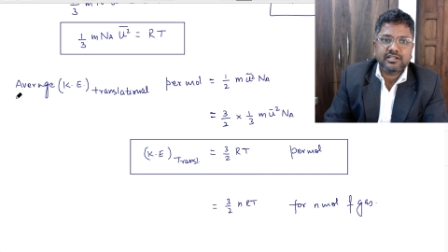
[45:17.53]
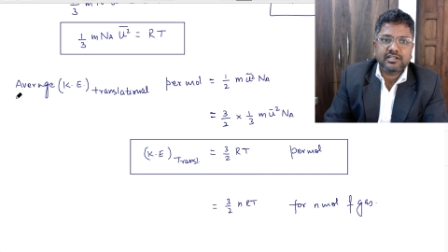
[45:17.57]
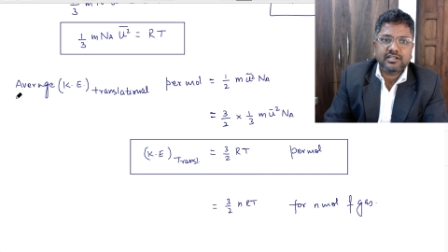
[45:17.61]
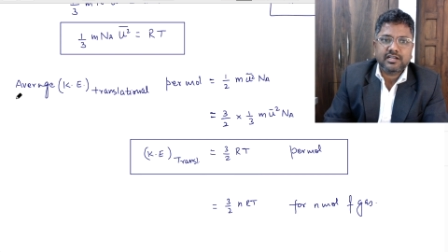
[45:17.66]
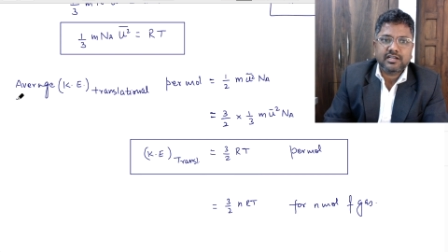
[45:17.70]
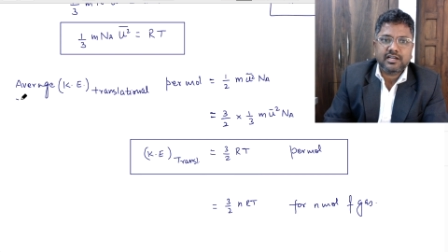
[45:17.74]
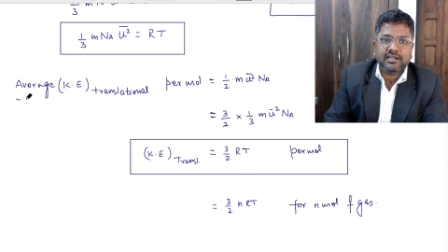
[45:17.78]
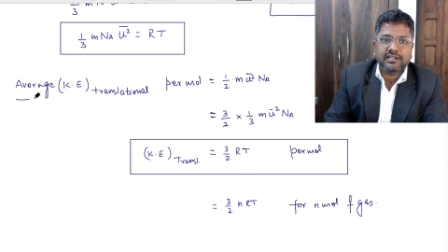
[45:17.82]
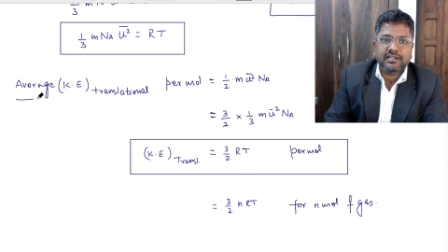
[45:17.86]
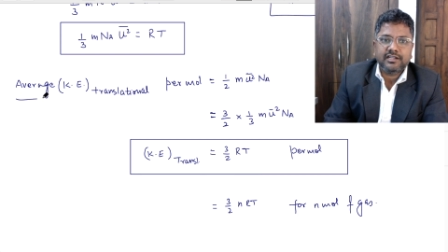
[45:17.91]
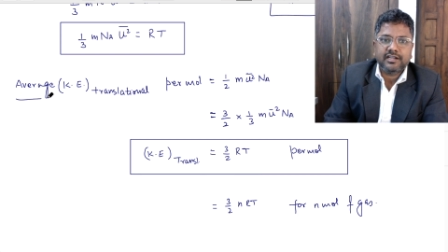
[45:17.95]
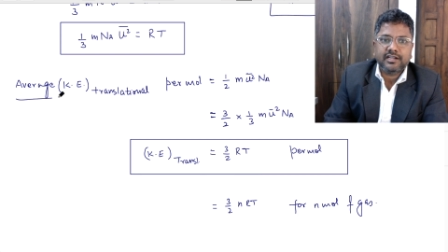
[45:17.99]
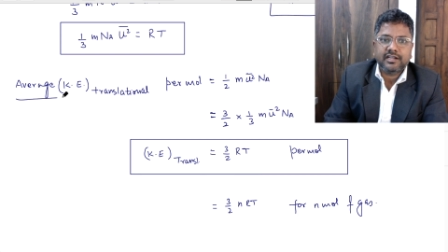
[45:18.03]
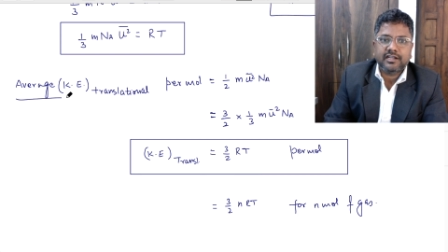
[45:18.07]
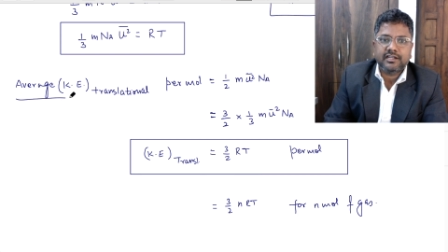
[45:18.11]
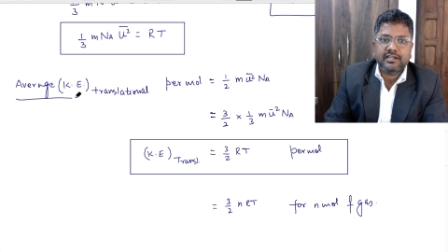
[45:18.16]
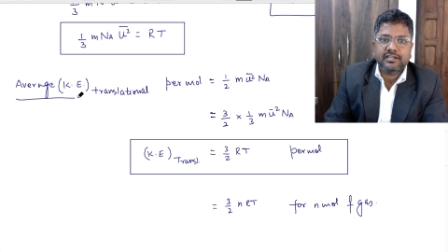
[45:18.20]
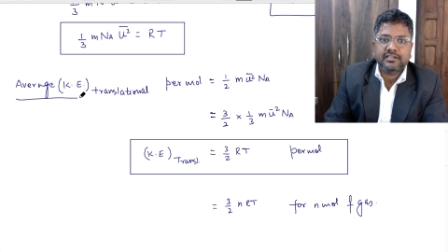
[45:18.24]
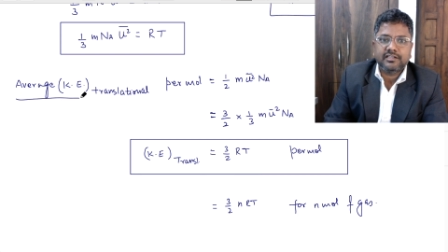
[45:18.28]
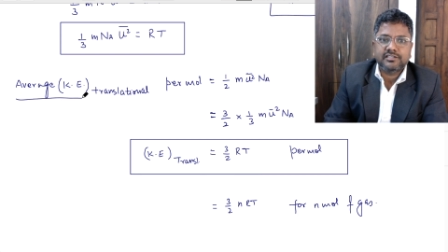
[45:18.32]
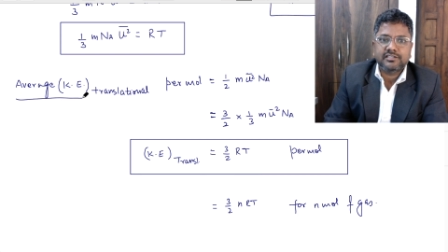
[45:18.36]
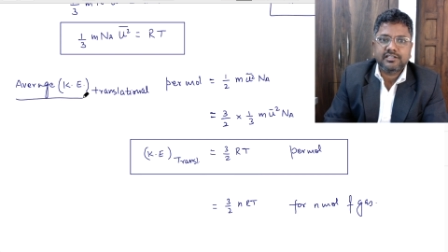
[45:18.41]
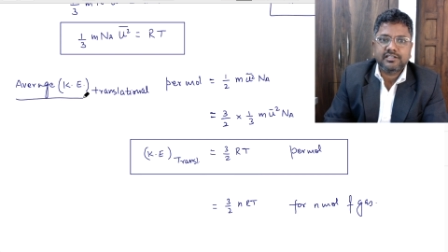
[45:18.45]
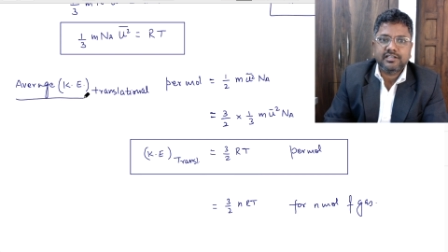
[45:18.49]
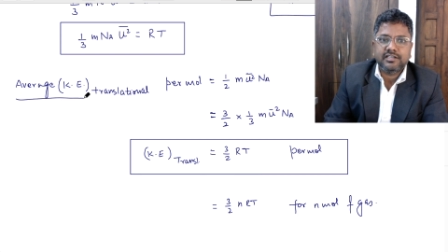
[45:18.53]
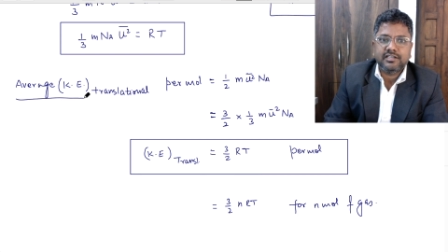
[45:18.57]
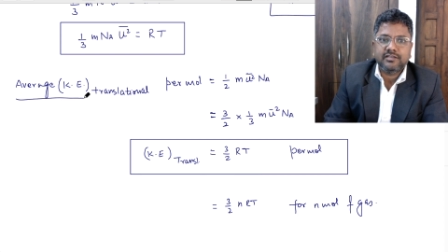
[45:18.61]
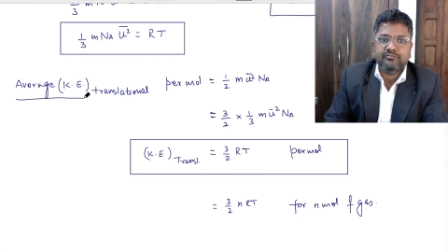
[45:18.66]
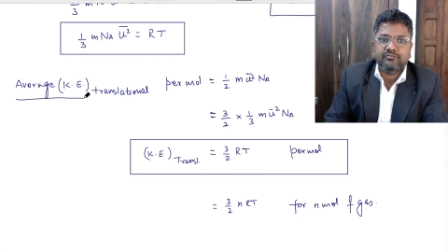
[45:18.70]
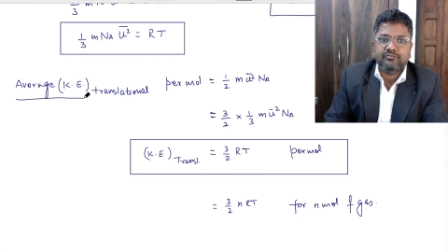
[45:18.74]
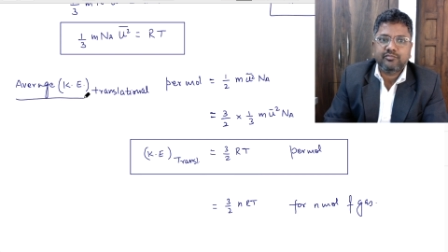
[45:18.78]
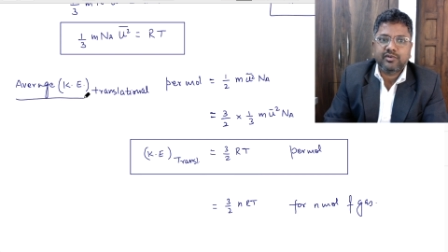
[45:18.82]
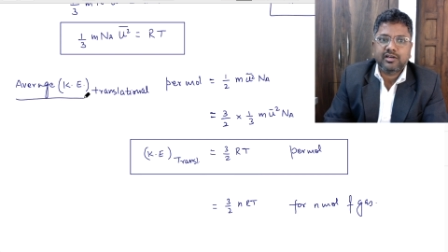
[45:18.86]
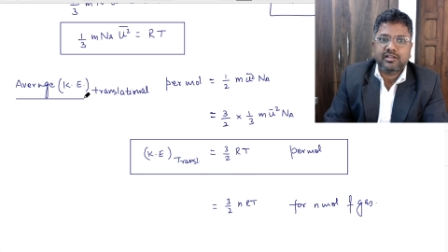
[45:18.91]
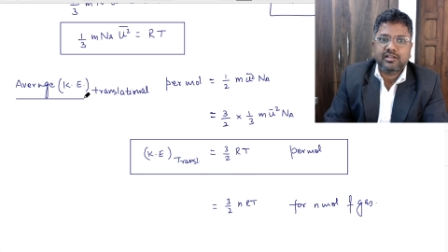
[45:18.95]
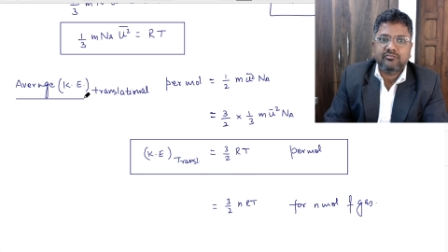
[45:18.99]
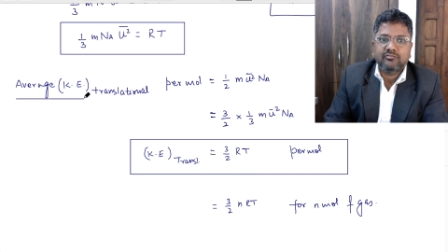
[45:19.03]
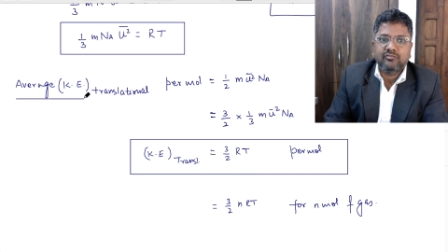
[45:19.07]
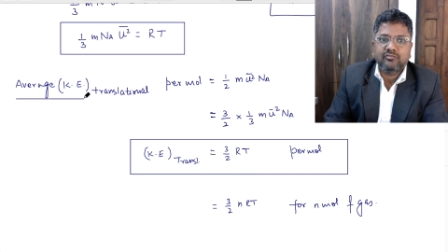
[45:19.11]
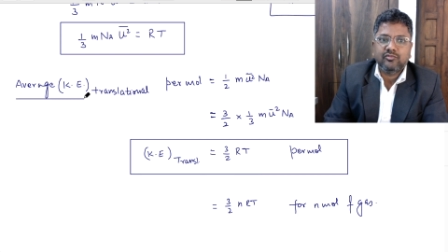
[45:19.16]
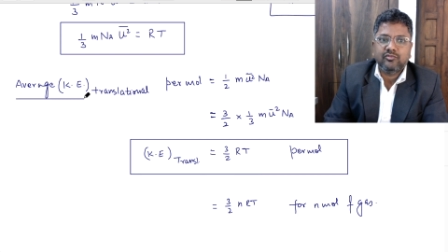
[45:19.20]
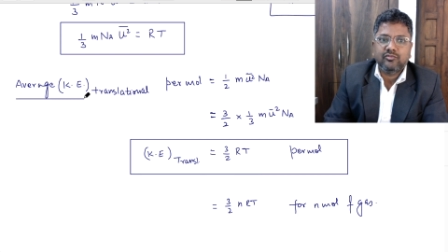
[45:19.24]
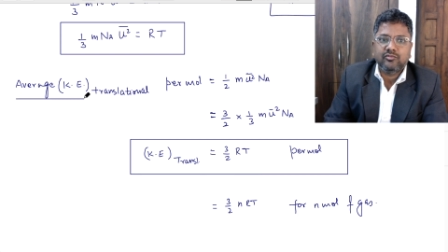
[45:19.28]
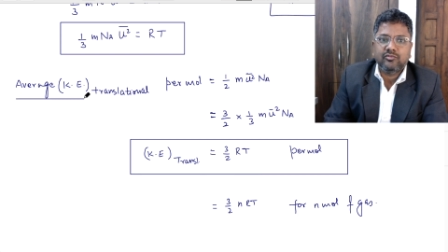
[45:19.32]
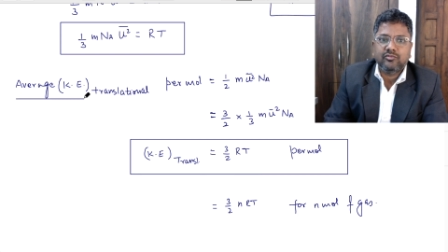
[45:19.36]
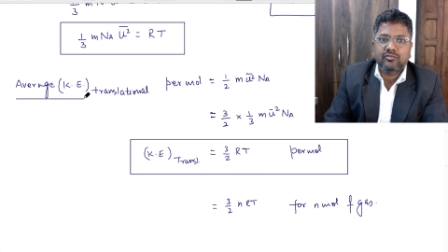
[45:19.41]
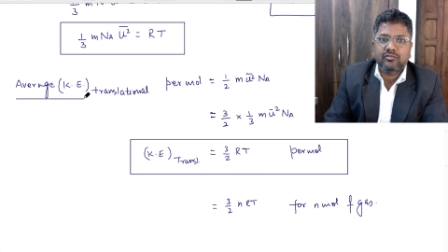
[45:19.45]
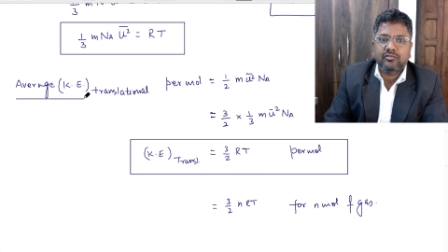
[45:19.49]
kinetic energy per
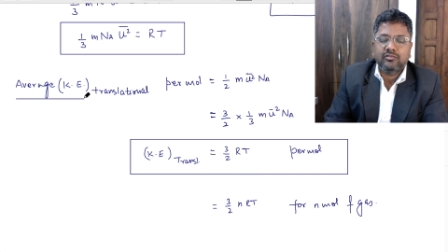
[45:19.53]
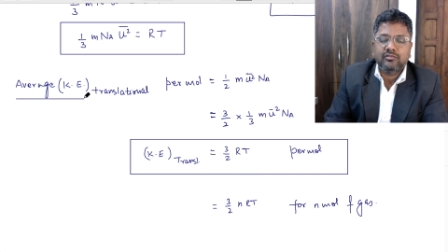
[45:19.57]
mole